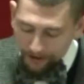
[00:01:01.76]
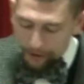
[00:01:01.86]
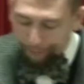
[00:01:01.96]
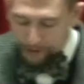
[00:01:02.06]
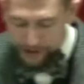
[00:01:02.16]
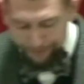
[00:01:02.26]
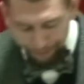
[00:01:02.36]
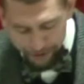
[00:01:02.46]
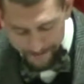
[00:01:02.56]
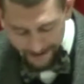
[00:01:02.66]
with you for just a
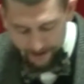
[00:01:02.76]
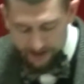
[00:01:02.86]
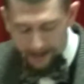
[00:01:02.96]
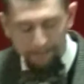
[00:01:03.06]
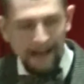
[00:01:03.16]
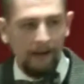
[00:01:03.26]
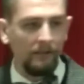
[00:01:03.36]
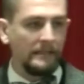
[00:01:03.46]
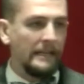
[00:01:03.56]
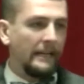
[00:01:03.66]
few minutes
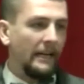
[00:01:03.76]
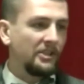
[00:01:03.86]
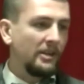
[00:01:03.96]
about a